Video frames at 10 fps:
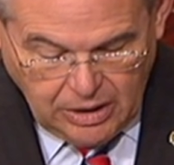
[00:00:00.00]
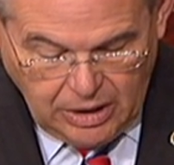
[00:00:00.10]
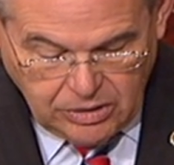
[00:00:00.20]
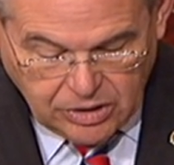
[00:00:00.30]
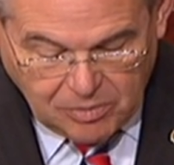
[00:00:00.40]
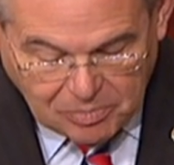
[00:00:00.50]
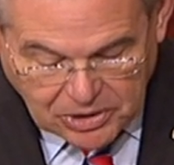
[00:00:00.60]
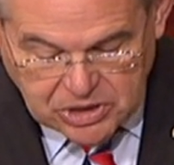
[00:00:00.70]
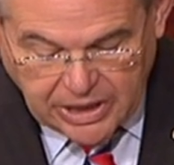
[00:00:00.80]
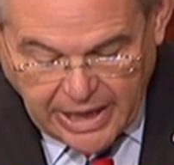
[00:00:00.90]
and the
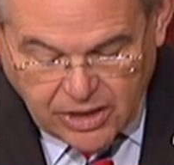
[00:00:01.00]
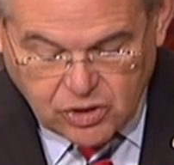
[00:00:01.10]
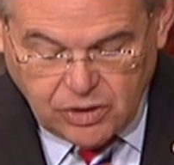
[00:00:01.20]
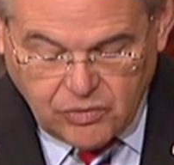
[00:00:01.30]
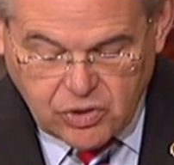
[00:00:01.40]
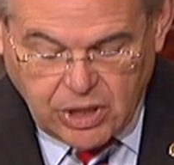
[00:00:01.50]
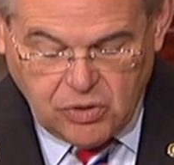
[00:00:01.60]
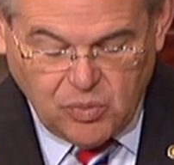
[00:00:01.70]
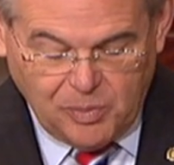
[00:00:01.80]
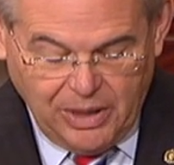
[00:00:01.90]
complicit action of the
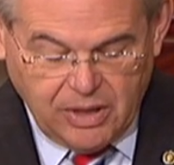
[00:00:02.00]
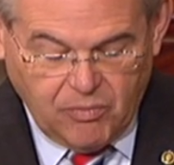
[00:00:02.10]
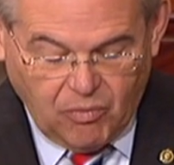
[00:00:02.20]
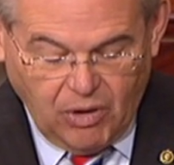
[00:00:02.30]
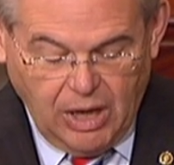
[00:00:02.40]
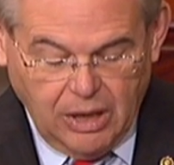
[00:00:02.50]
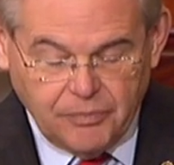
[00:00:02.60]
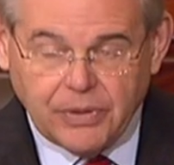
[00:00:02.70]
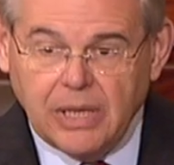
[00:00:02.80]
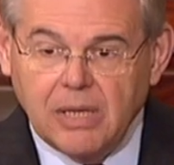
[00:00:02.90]
Central Bank of
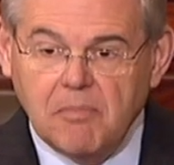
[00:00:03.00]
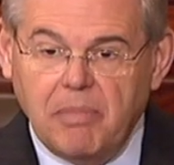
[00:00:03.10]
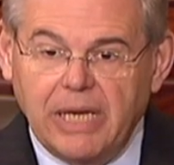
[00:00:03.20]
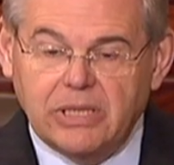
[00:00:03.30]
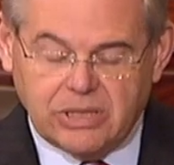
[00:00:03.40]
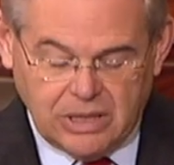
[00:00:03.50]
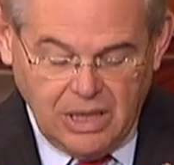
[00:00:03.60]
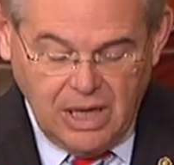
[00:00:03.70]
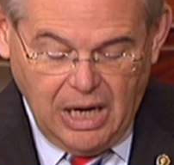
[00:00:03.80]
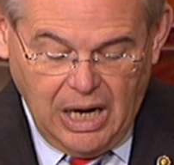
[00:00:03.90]
Iran, based
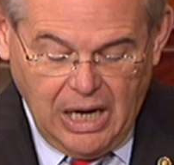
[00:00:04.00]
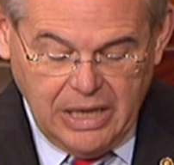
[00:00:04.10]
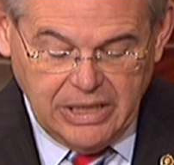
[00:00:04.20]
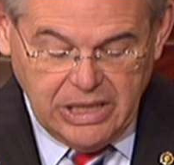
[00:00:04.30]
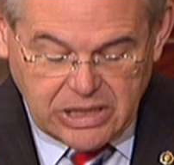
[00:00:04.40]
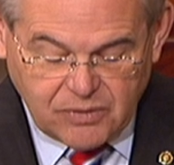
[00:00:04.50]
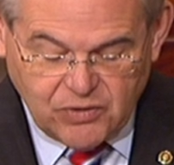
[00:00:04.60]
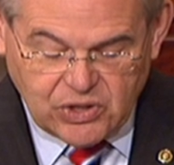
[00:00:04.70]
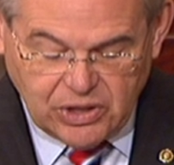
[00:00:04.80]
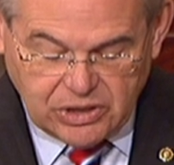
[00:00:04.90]
on its
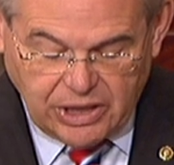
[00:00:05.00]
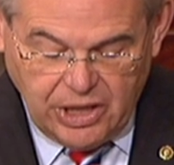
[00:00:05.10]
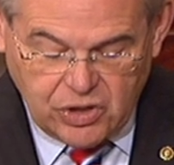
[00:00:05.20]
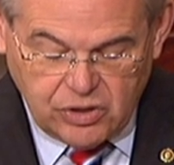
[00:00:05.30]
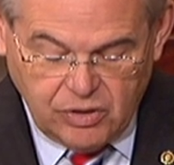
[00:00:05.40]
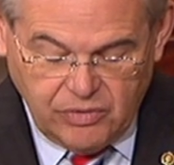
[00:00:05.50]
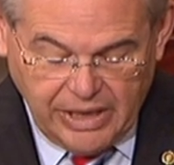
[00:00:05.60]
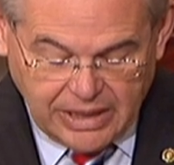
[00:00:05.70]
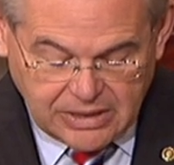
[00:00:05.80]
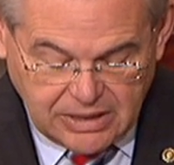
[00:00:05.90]
facilitation of
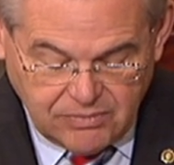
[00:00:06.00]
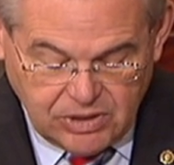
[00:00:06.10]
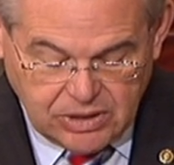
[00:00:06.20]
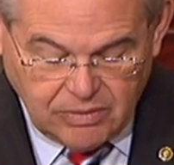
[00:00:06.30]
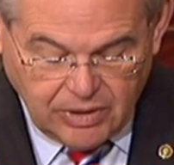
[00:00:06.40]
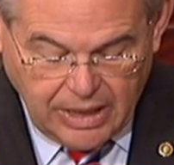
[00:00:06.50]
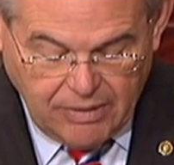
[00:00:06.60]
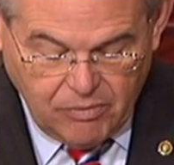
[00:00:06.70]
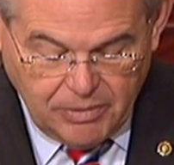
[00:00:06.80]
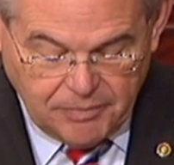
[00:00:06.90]
the activities of the
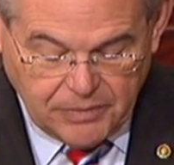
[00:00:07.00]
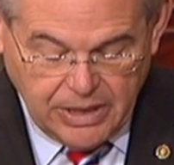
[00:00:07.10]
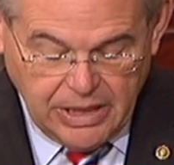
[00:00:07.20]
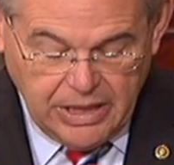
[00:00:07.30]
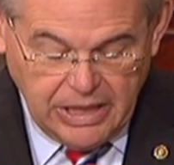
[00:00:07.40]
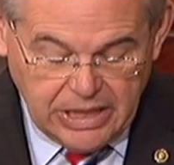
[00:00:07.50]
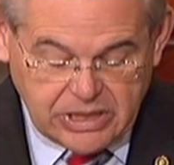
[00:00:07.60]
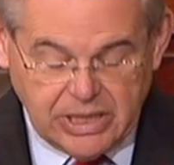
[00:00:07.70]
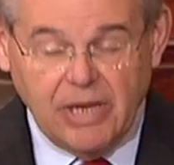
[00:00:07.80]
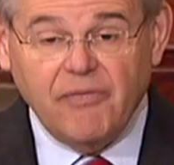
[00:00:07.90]
government,
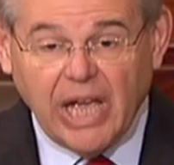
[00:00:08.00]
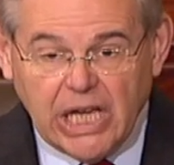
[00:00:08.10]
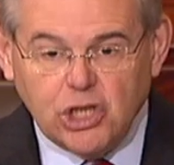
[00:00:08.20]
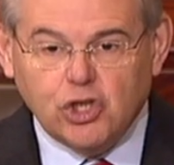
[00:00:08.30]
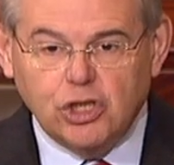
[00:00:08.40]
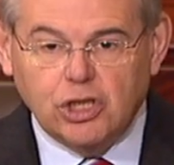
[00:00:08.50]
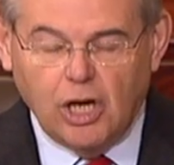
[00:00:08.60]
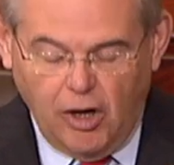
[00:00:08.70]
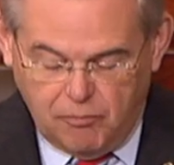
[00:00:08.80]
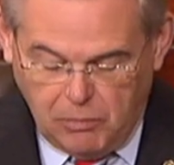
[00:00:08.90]
its evasion
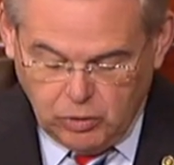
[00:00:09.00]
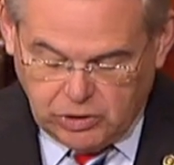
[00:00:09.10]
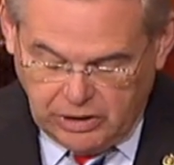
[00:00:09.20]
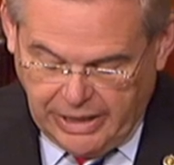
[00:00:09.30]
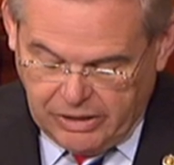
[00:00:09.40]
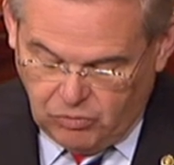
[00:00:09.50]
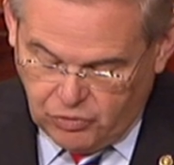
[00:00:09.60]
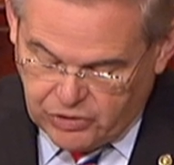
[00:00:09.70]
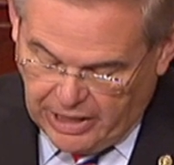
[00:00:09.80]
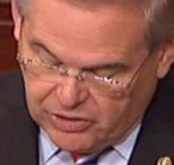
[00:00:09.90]
of
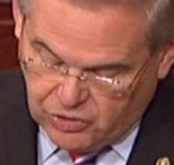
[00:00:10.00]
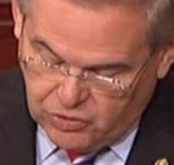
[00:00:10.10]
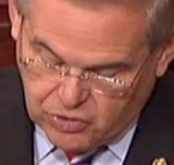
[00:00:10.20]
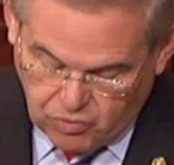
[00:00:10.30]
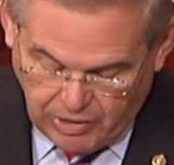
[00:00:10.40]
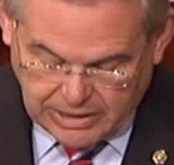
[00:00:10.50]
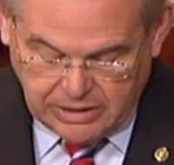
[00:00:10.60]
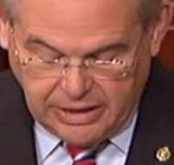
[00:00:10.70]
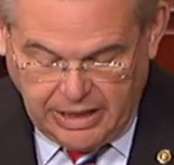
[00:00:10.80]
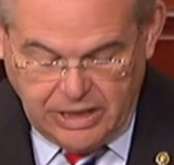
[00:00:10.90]
multilateral sanctions
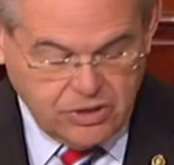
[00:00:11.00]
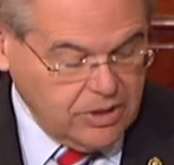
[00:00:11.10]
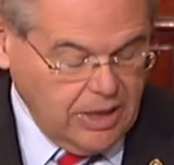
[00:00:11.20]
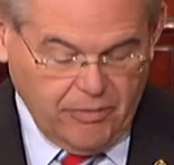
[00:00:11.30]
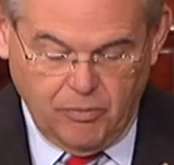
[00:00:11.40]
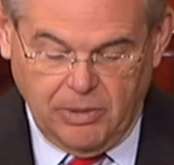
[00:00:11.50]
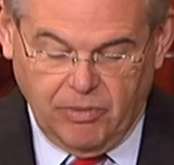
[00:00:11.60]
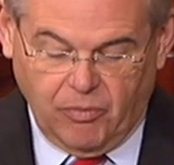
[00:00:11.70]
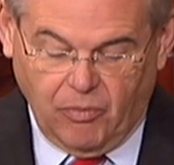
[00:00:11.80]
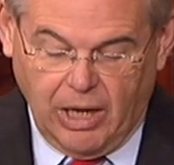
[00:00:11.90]
directed against the government
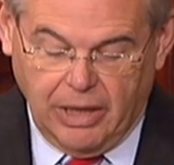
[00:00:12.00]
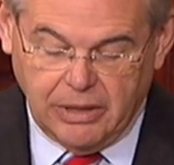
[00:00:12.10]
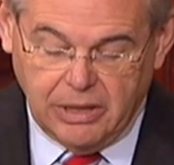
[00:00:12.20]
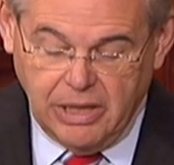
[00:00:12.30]
of Iran,